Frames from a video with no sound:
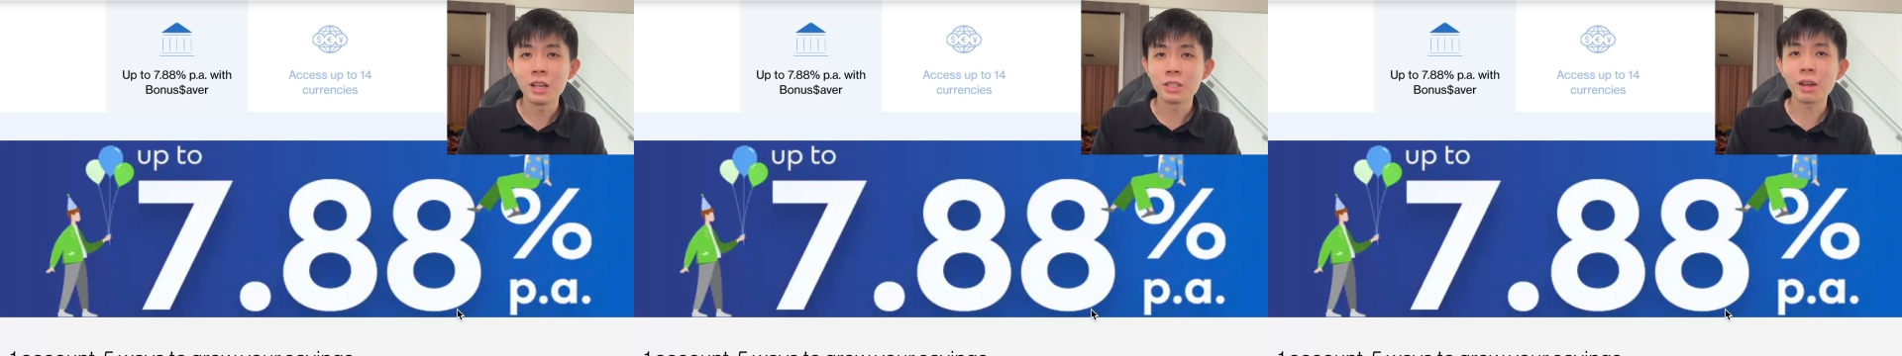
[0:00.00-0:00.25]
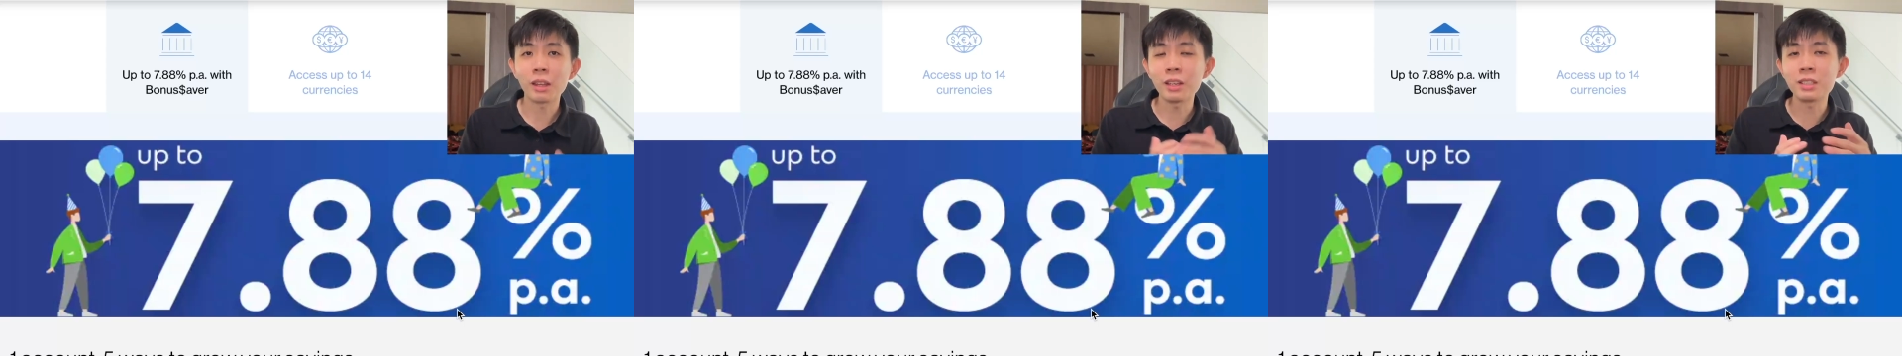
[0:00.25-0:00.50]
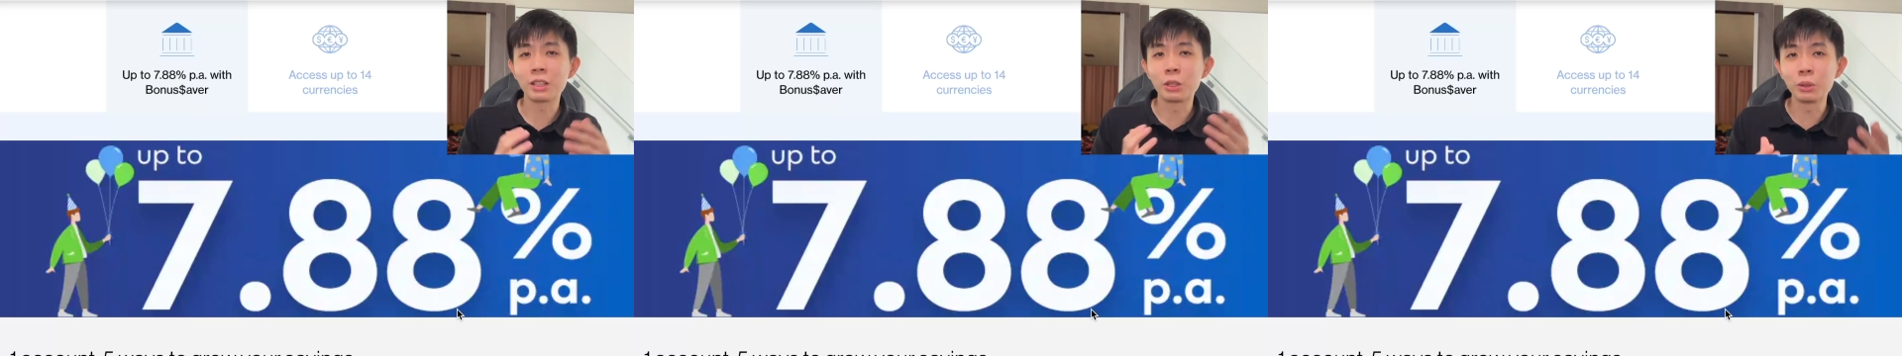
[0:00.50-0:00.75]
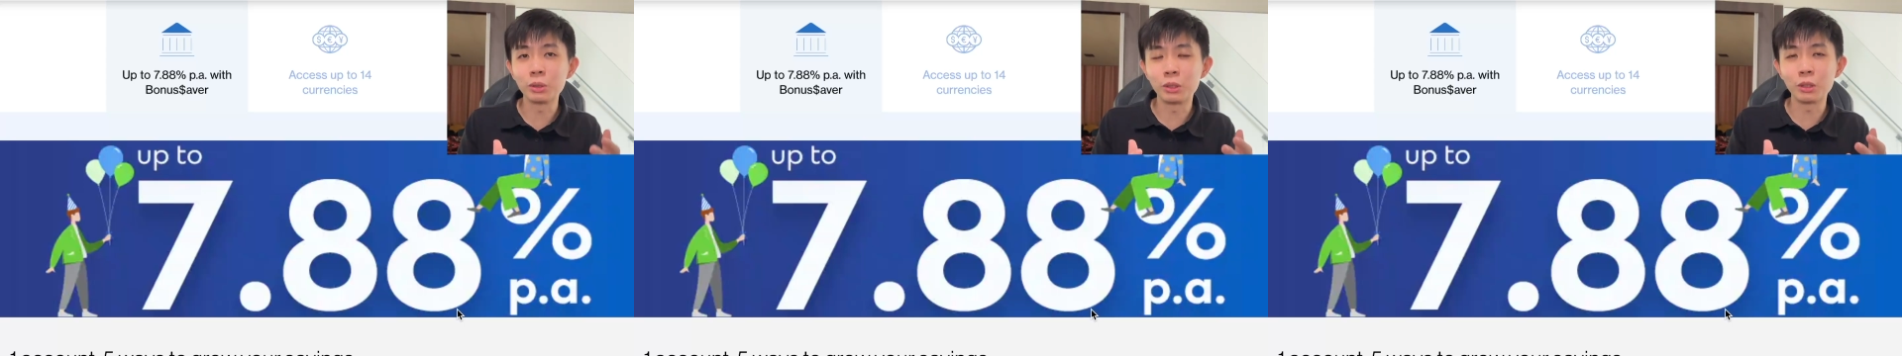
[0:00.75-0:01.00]
So I think it's a
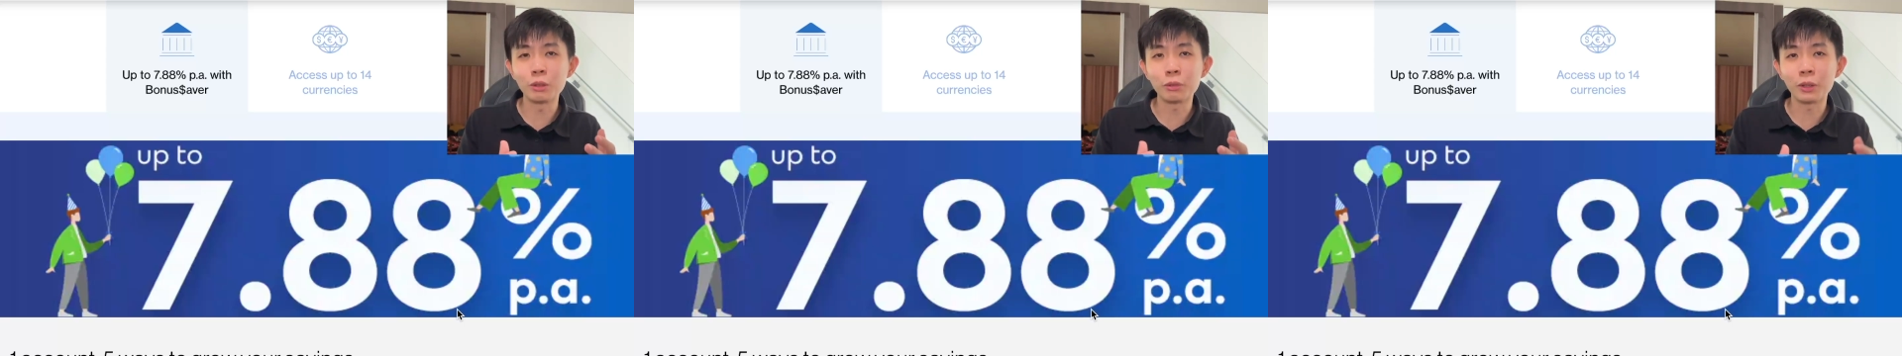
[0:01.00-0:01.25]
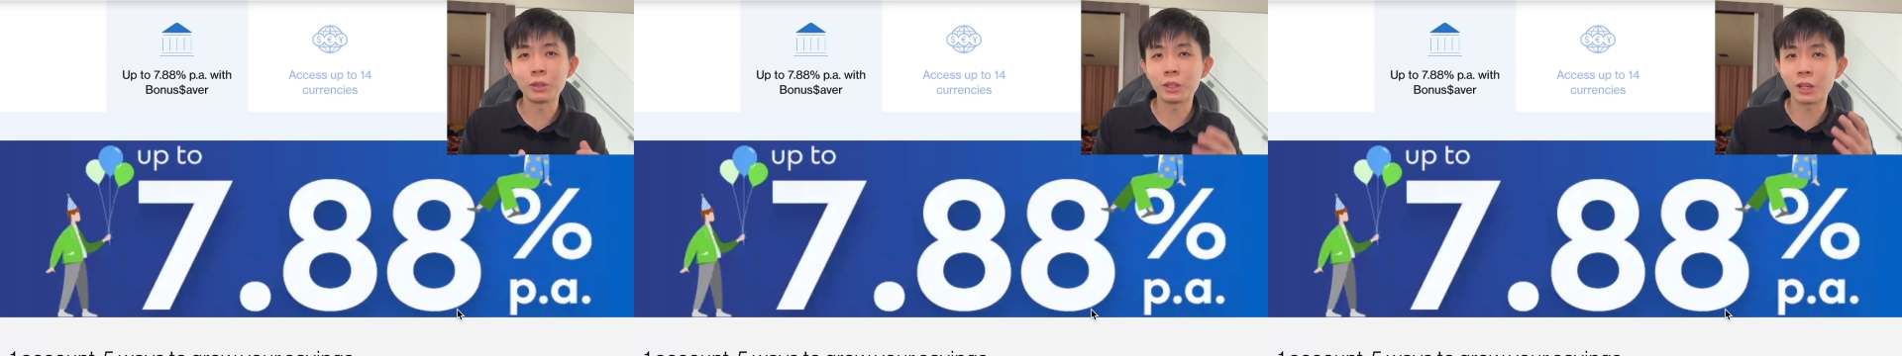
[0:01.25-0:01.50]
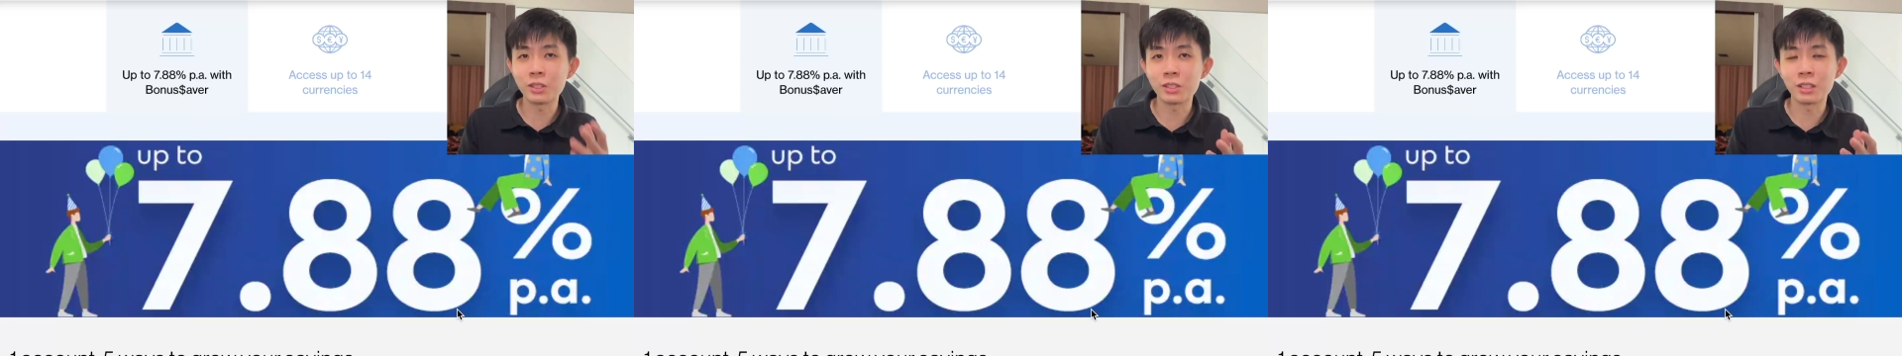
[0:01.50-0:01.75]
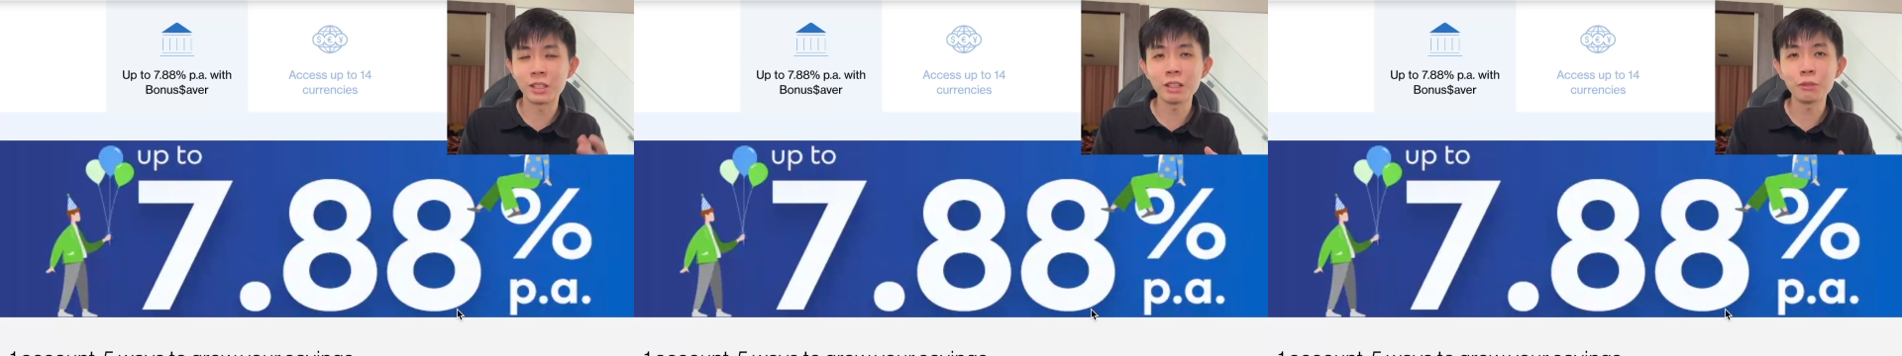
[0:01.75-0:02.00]
good deal for you to
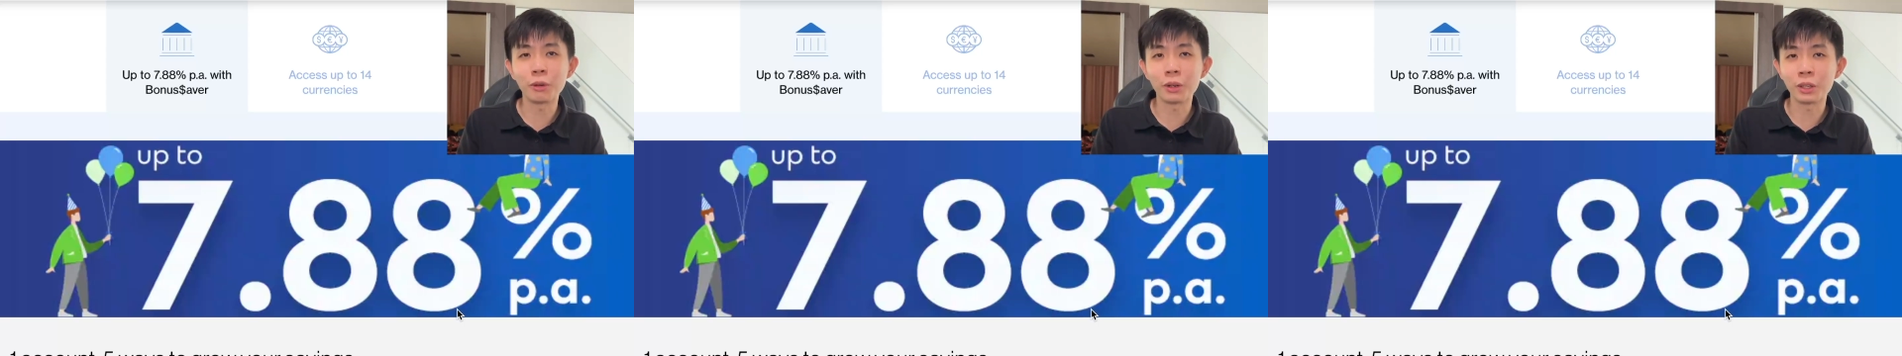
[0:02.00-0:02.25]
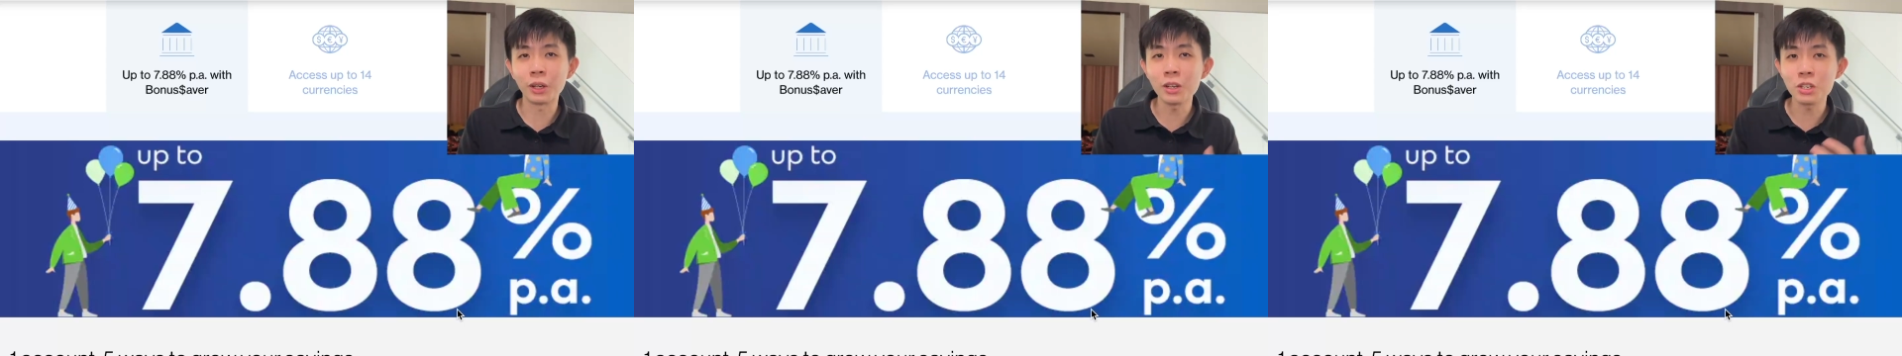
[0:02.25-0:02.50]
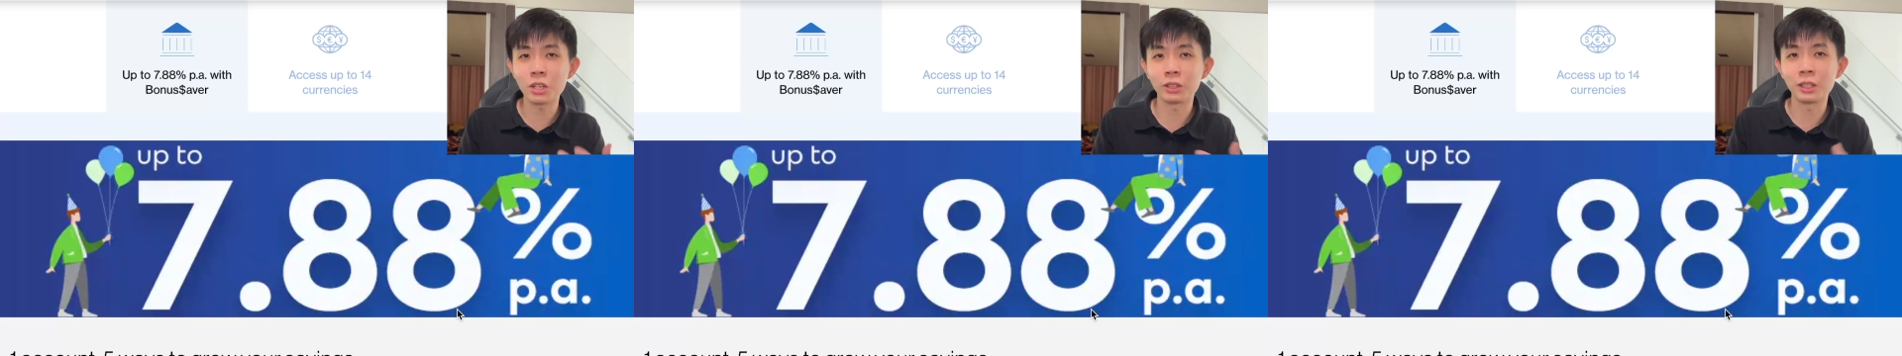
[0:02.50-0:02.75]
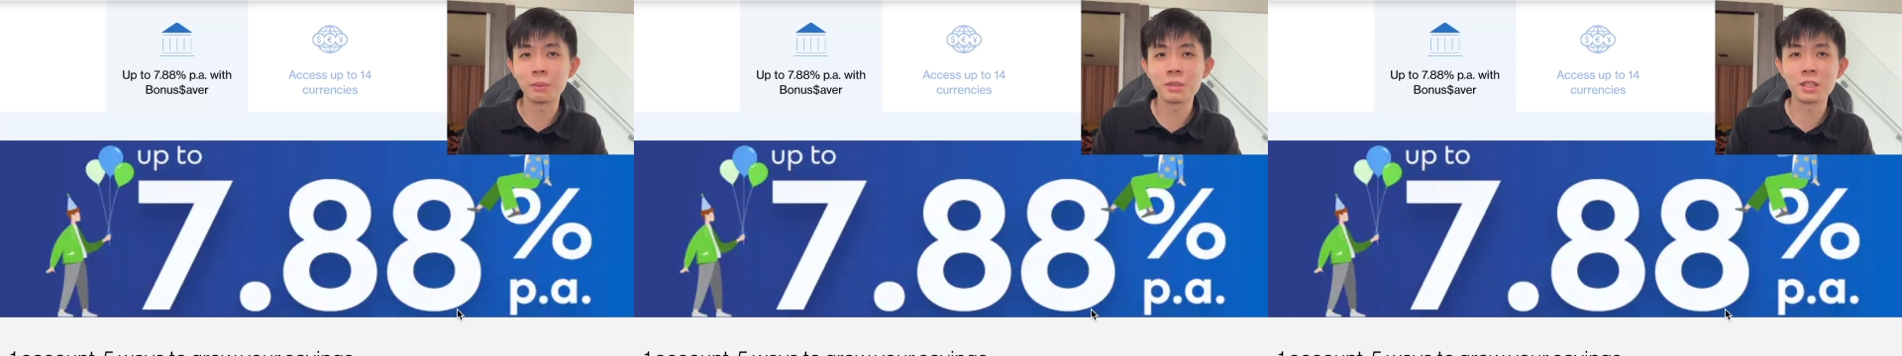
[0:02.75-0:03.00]
consider for your
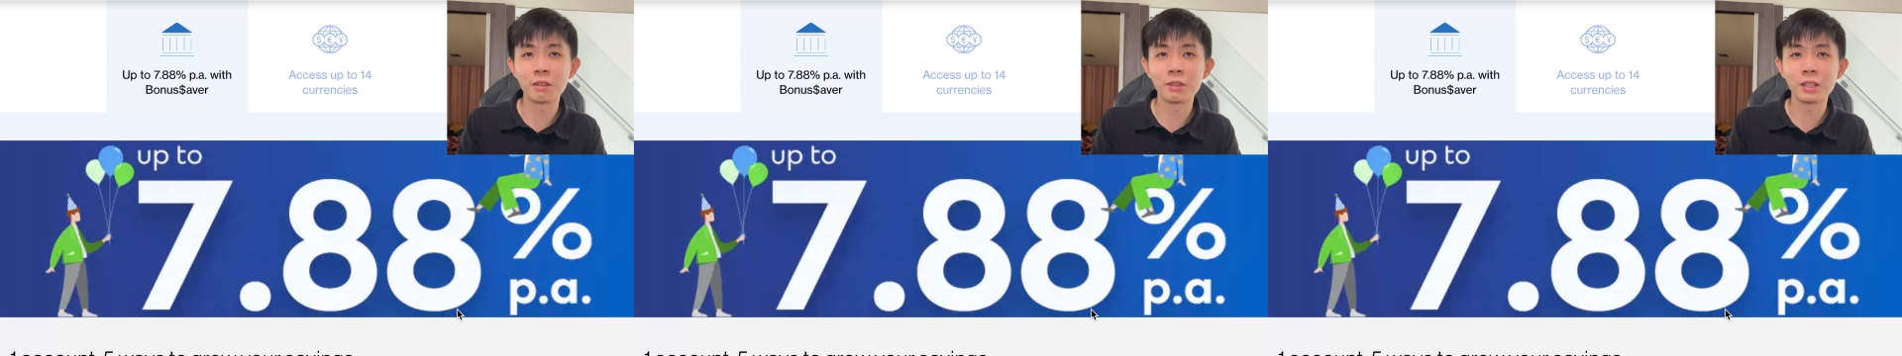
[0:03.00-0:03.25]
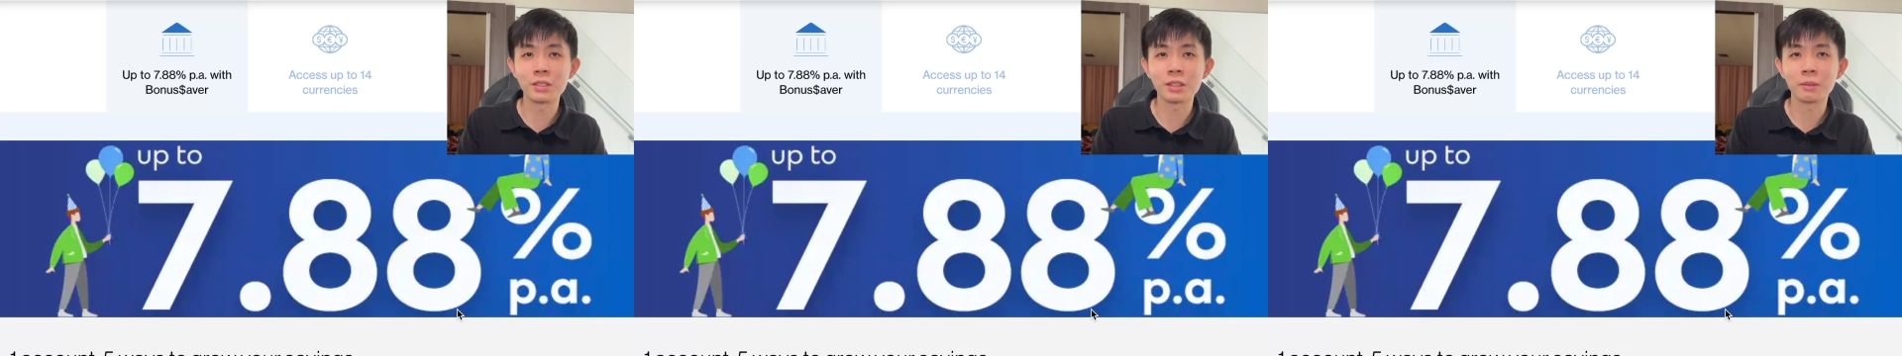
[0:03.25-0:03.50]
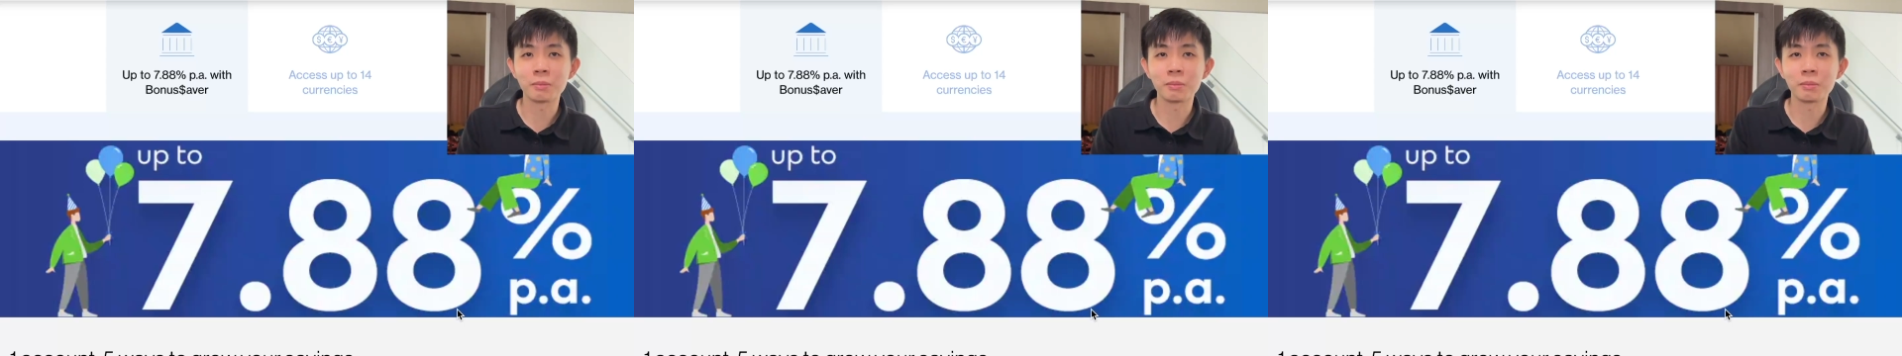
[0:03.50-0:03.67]
short-term savings.